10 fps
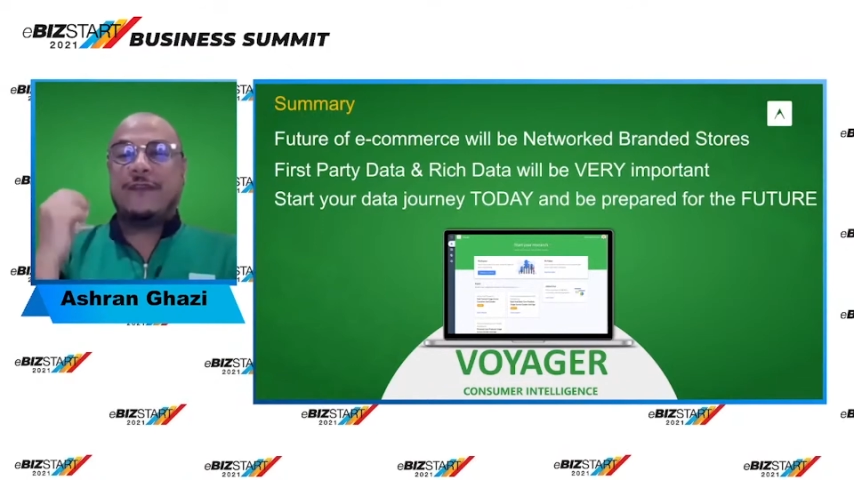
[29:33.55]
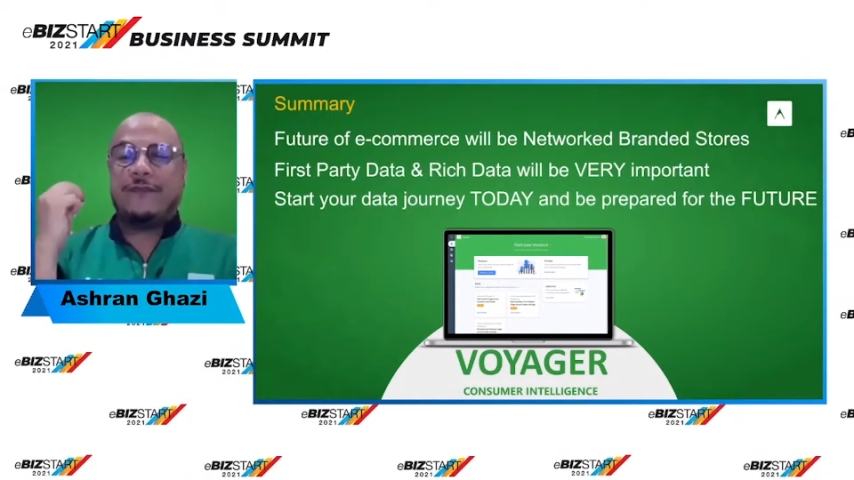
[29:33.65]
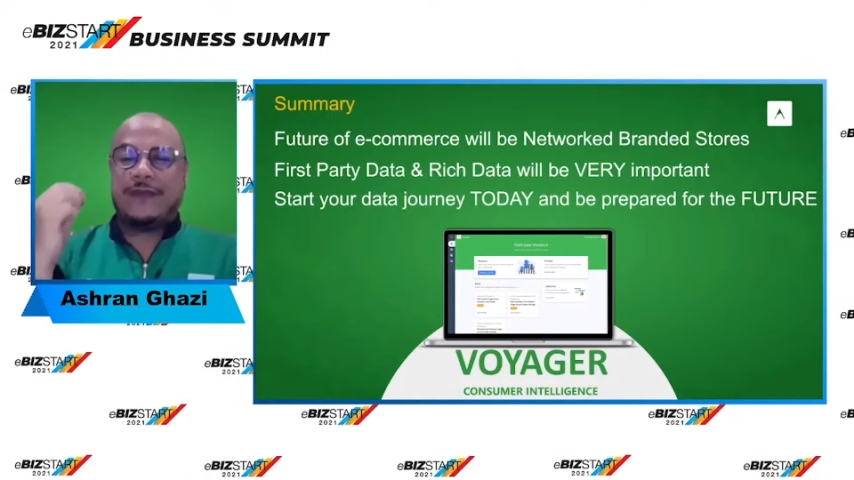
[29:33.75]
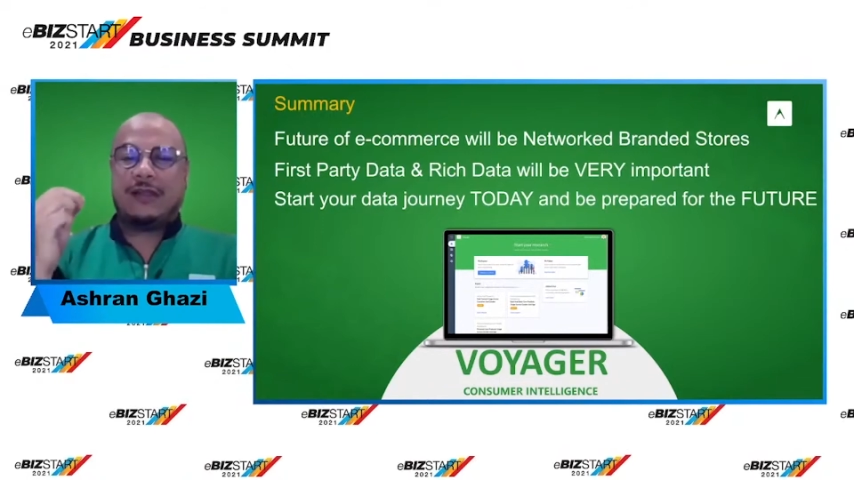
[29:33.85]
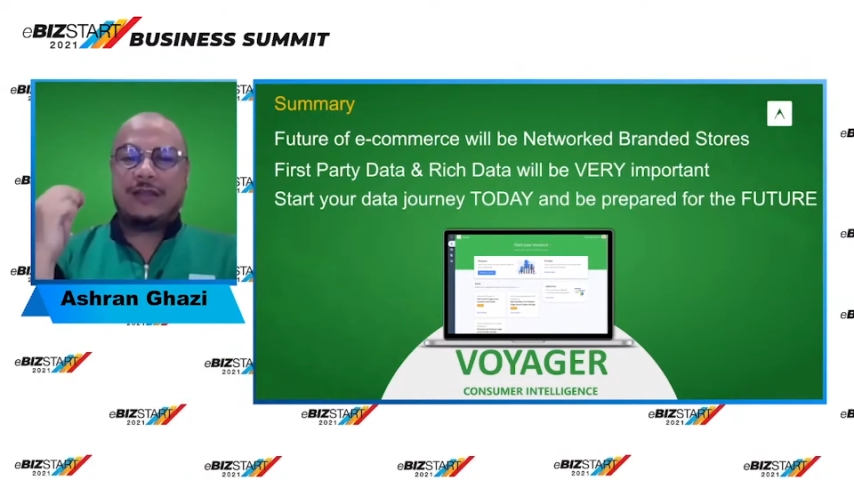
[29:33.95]

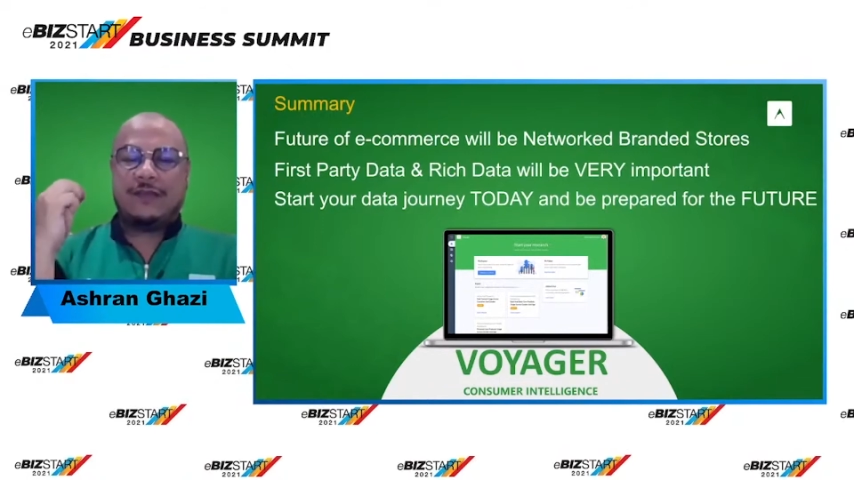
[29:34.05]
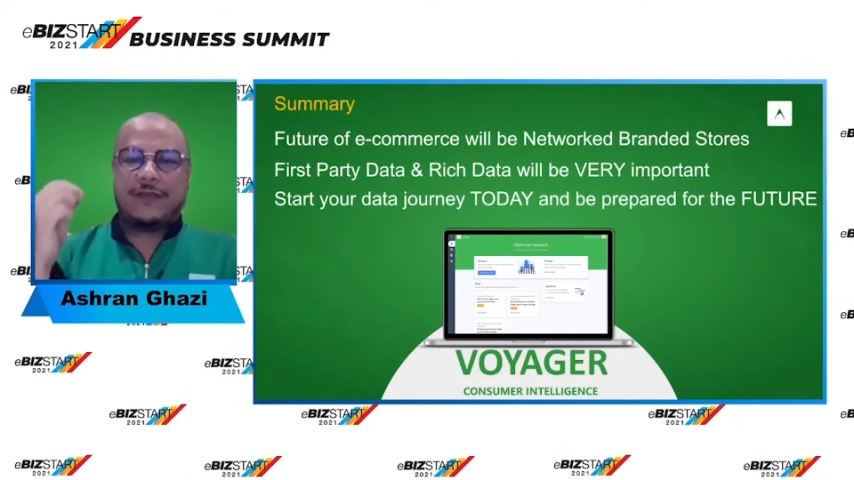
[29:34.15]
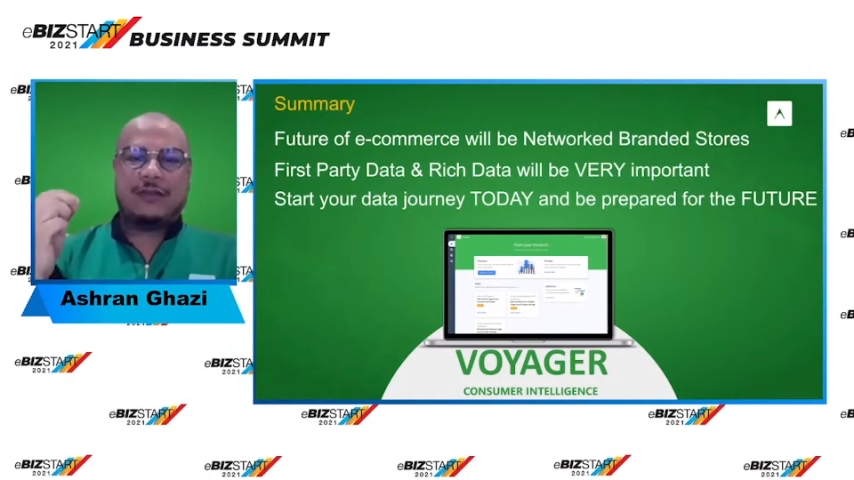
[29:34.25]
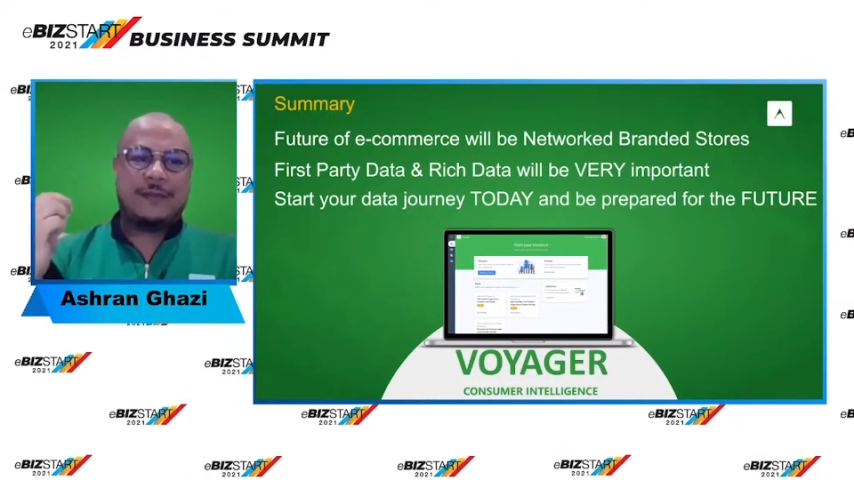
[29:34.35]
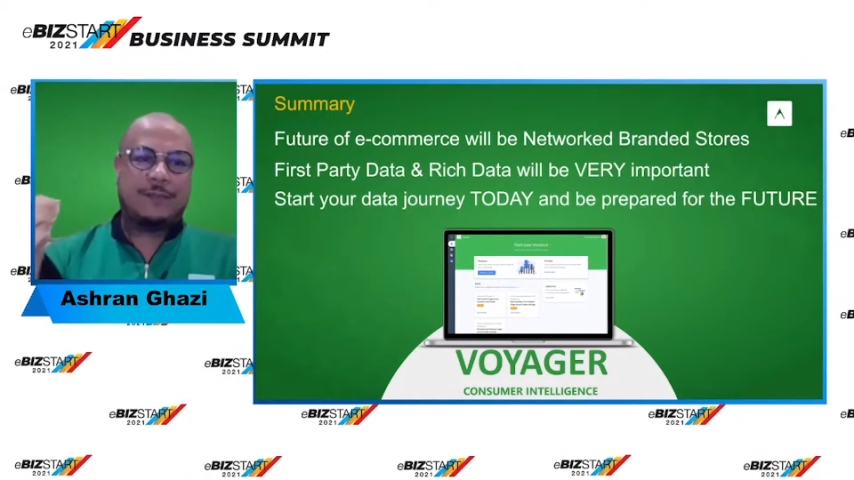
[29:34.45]
very,
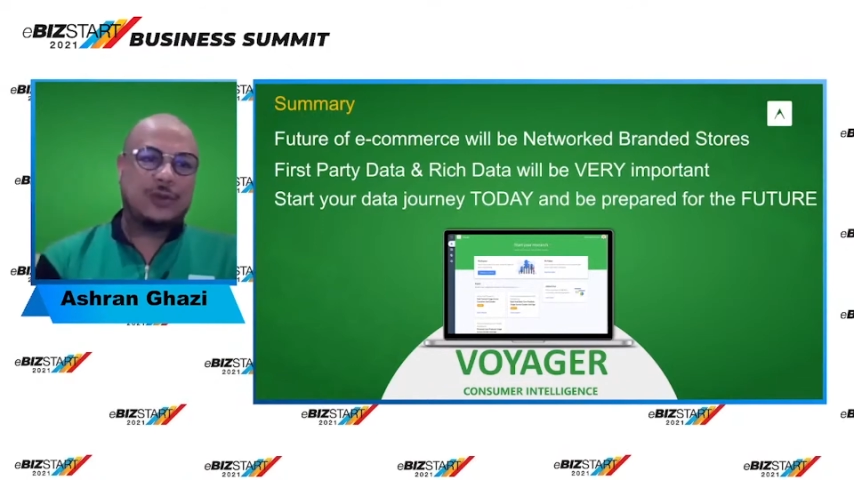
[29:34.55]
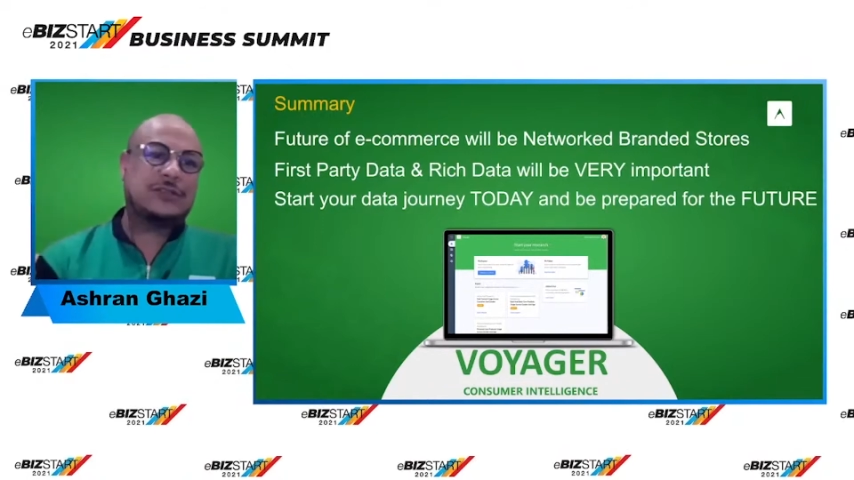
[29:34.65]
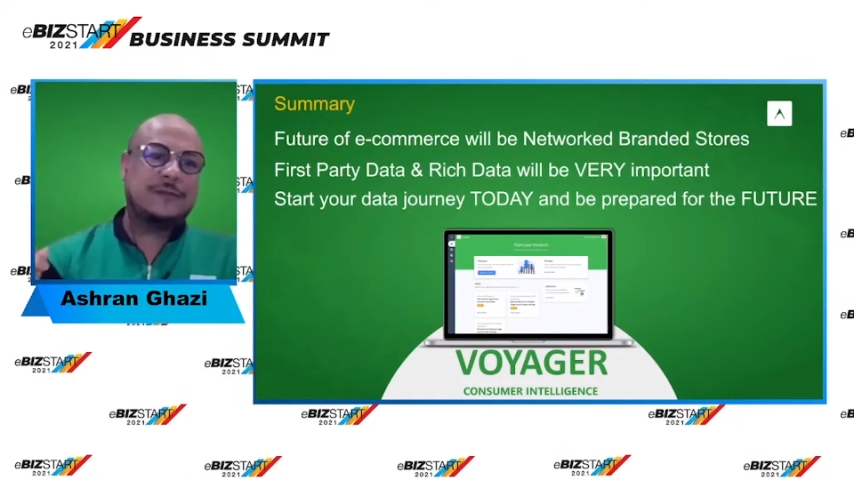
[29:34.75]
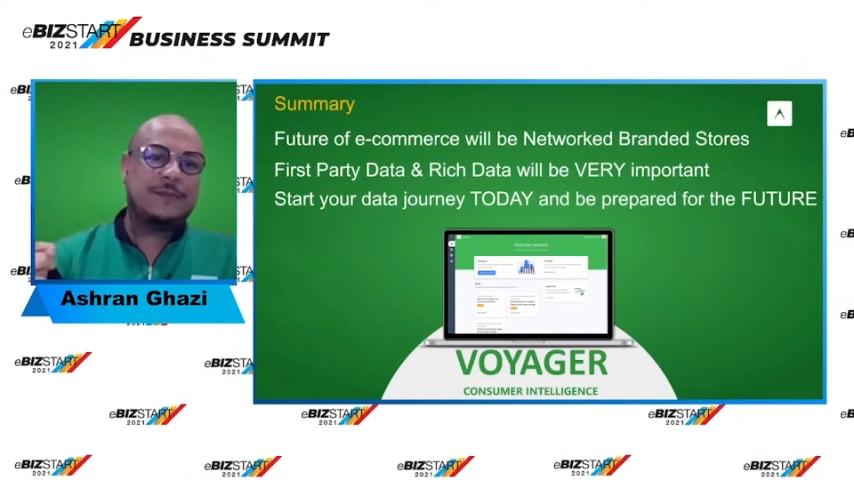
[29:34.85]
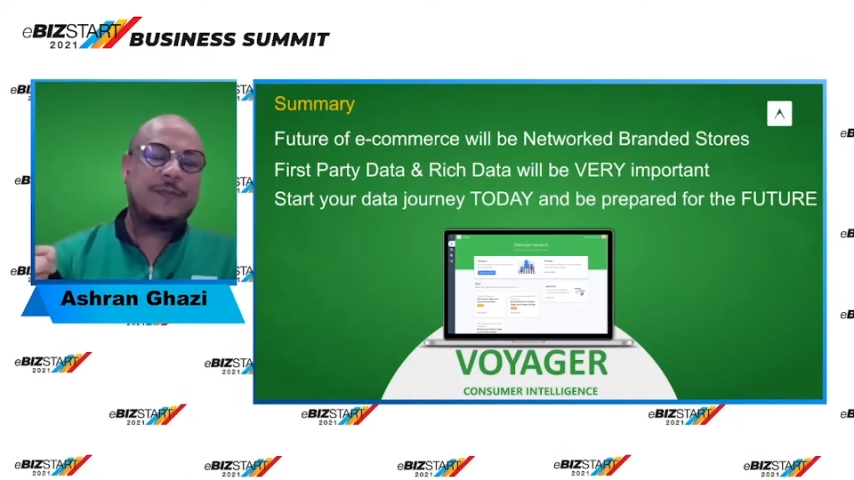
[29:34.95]
very important.